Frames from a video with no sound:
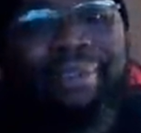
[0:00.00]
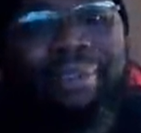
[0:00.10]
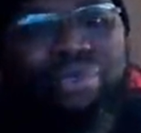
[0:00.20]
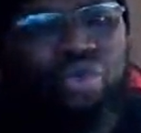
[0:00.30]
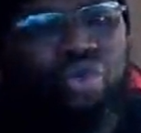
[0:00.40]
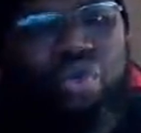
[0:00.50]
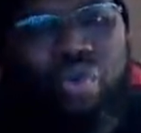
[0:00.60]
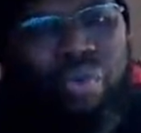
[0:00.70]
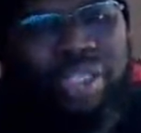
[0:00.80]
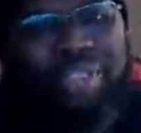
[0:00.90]
Drew
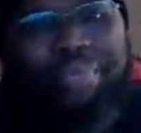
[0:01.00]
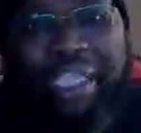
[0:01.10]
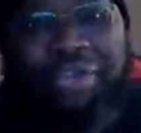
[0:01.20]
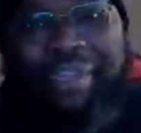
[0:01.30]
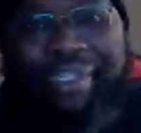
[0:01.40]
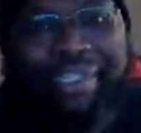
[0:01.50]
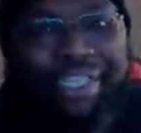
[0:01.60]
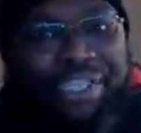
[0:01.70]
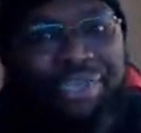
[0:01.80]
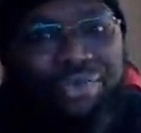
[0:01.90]
is better as a
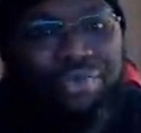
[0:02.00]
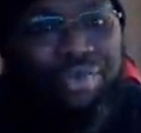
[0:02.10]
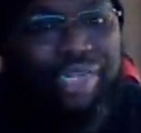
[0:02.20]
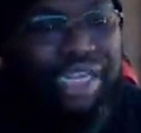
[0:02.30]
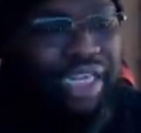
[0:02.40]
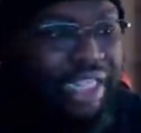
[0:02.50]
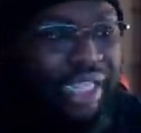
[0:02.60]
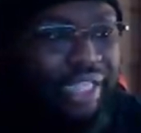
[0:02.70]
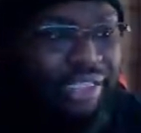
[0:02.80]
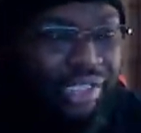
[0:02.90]
heel than
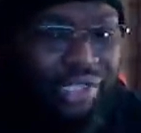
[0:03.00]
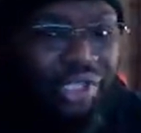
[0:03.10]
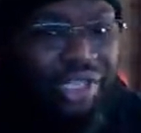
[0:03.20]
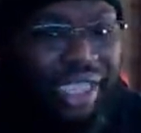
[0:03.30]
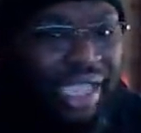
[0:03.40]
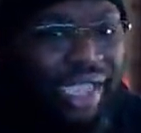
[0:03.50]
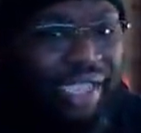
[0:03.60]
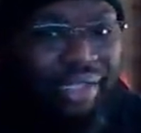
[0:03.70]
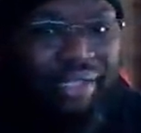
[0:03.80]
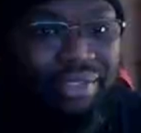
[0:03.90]
he is as a good guy.
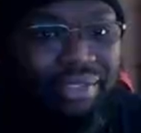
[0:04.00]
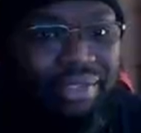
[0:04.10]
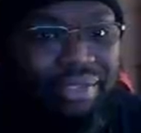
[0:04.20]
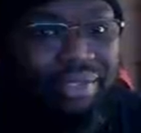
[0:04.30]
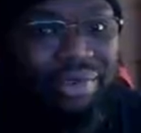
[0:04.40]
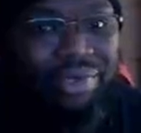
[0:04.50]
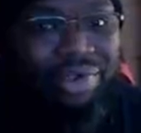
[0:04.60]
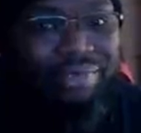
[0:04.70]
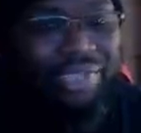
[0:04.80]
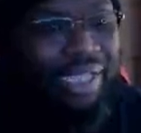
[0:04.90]
You know what
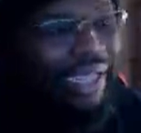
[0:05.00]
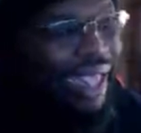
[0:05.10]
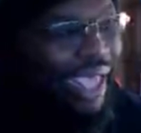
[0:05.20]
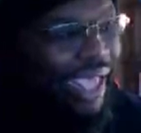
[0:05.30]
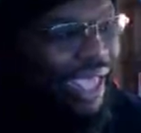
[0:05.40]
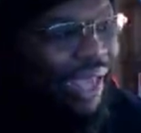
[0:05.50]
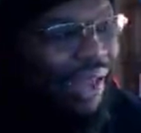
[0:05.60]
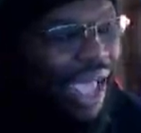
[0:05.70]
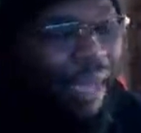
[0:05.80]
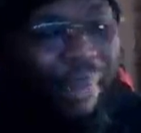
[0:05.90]
I'm saying? And
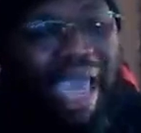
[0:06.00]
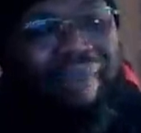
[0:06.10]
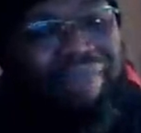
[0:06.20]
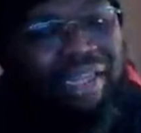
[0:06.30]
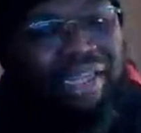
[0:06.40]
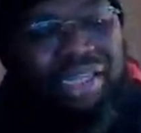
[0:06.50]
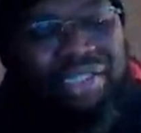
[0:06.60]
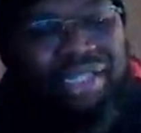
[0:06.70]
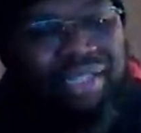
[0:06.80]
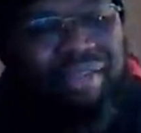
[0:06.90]
I'm not feeling
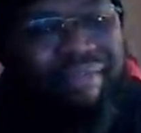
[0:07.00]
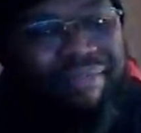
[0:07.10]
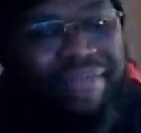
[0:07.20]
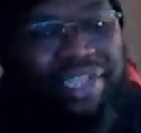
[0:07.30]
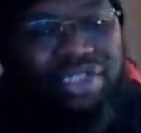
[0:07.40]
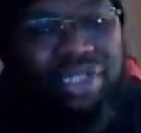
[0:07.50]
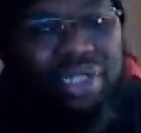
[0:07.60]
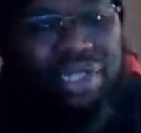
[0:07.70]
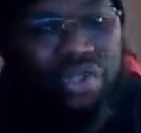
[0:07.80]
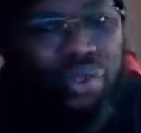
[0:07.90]
this face,
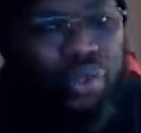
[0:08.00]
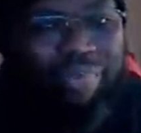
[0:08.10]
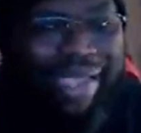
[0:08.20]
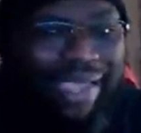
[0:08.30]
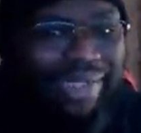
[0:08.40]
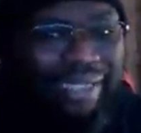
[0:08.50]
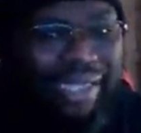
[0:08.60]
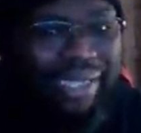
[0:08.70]
Drew McIntyre.